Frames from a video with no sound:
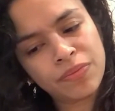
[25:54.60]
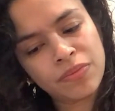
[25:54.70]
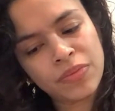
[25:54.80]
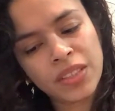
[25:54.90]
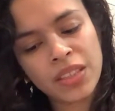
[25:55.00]

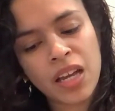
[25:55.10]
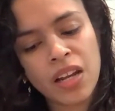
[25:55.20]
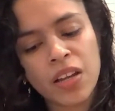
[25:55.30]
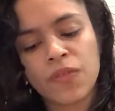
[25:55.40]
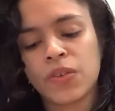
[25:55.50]
it's kind
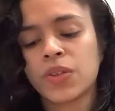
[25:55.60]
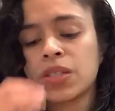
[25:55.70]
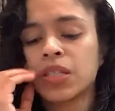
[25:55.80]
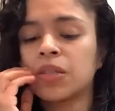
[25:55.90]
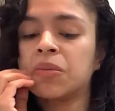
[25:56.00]
of
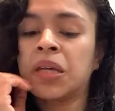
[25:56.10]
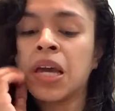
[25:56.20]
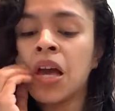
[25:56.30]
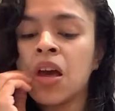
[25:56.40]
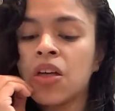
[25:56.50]
confusing to me.
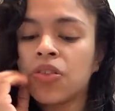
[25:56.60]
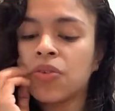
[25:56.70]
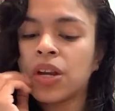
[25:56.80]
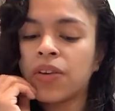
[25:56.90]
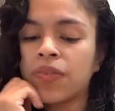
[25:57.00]

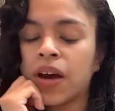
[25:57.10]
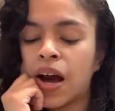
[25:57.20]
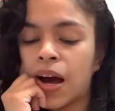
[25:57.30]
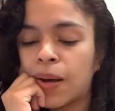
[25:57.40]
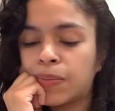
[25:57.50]
Three of
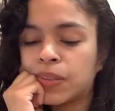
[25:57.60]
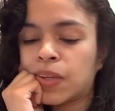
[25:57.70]
Cups.